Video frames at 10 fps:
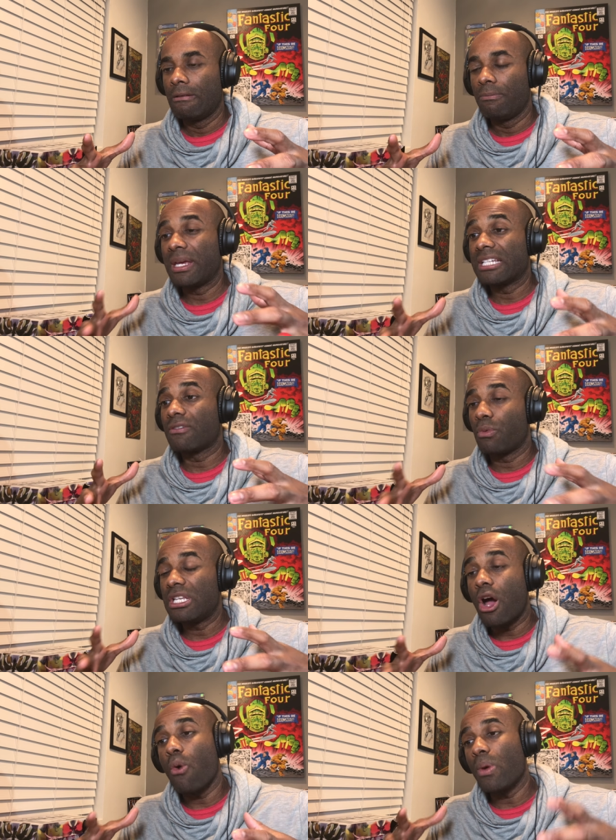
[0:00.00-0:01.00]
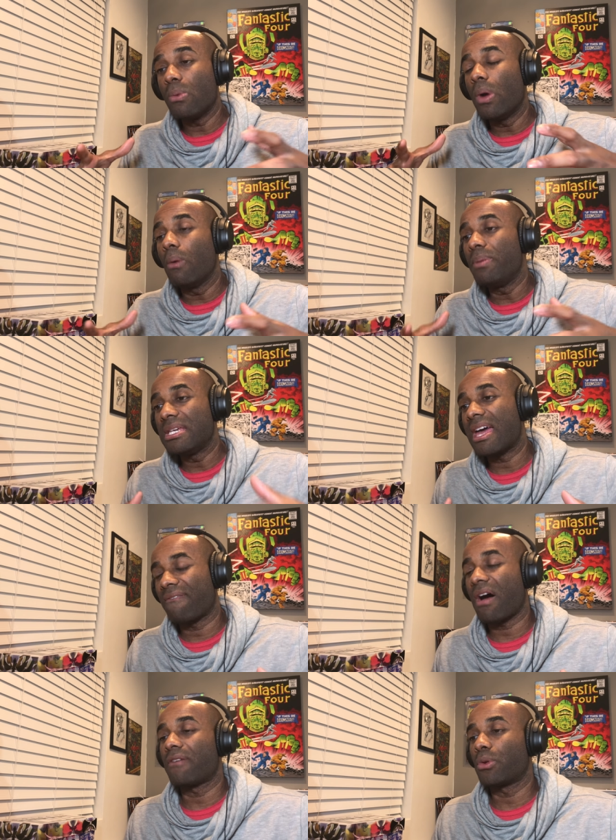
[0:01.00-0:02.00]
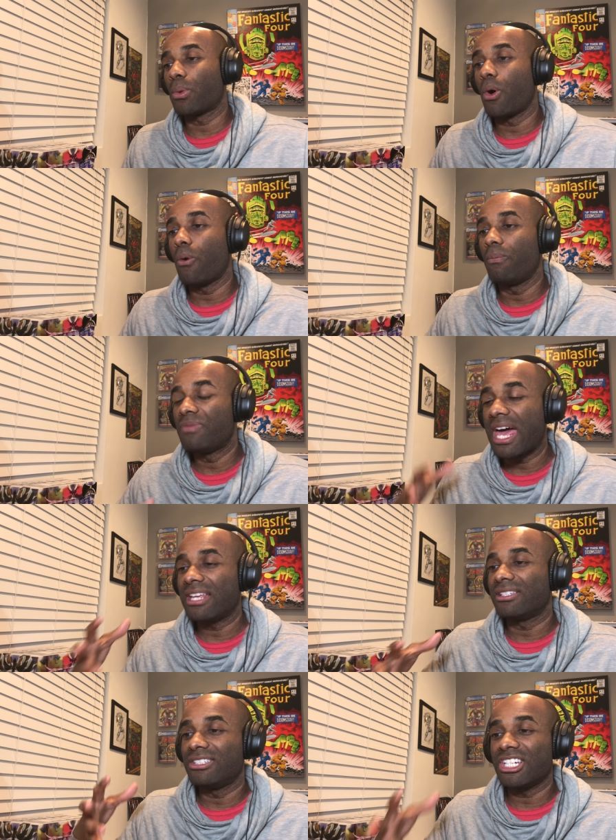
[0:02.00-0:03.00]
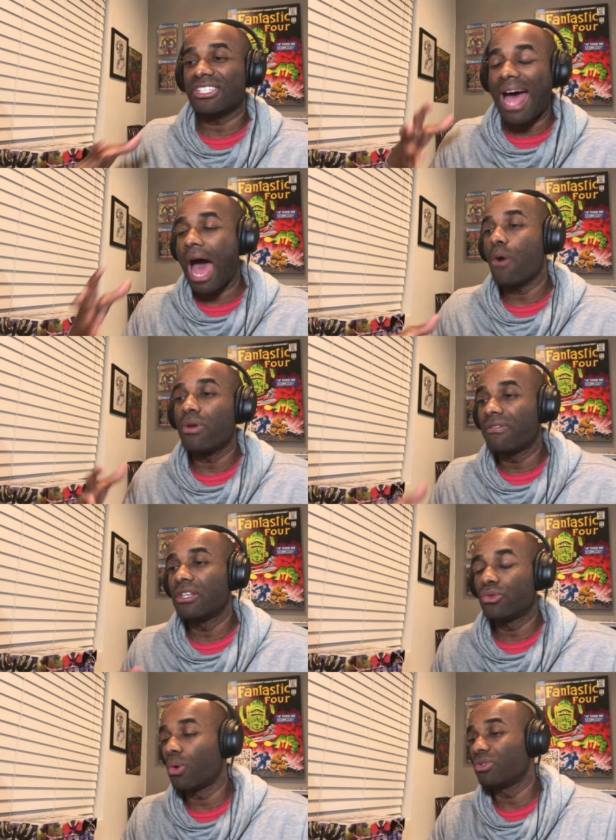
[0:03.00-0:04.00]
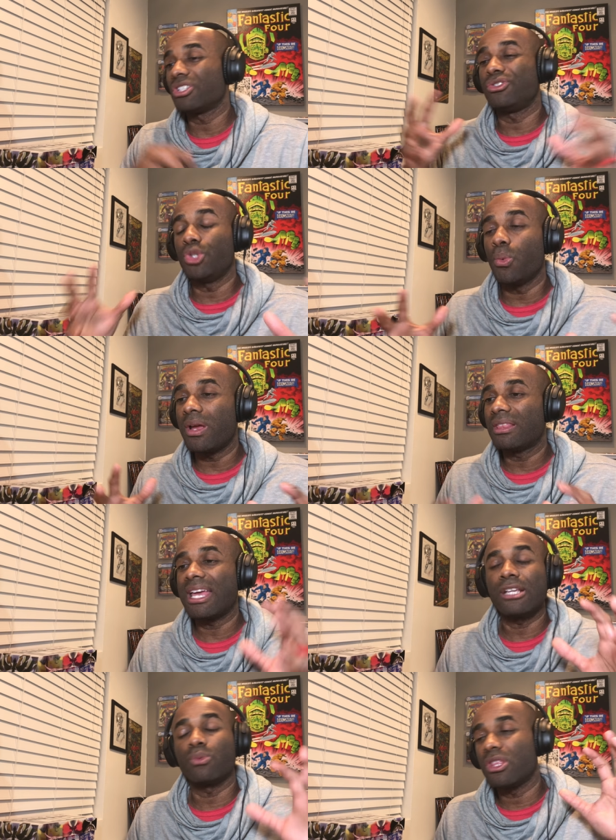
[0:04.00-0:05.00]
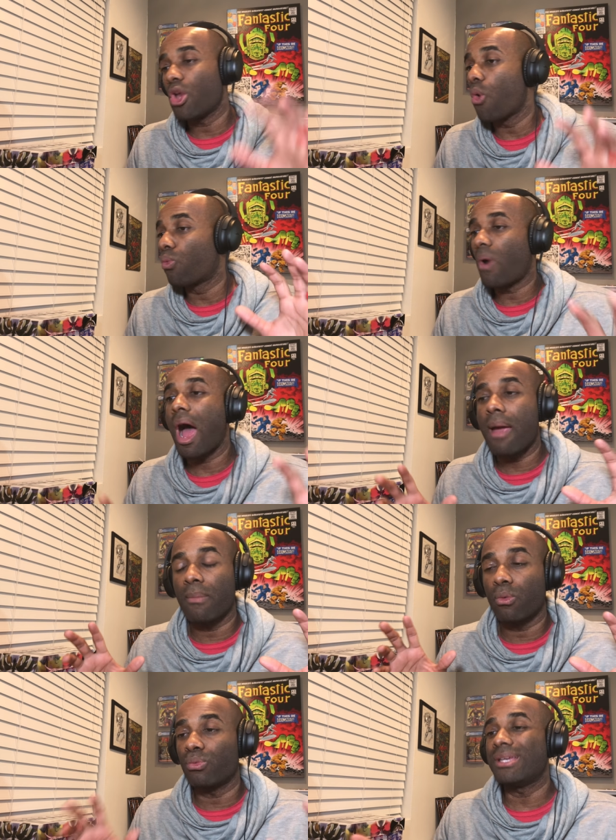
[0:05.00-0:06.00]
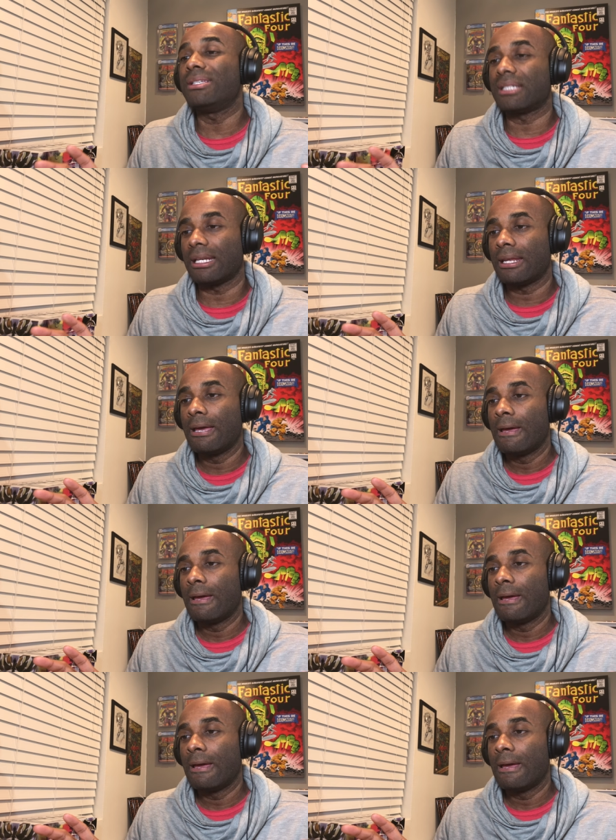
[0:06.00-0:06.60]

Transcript: Because if we don't, we will be that five year old that is just out of control, just doing things with no rhyme or reason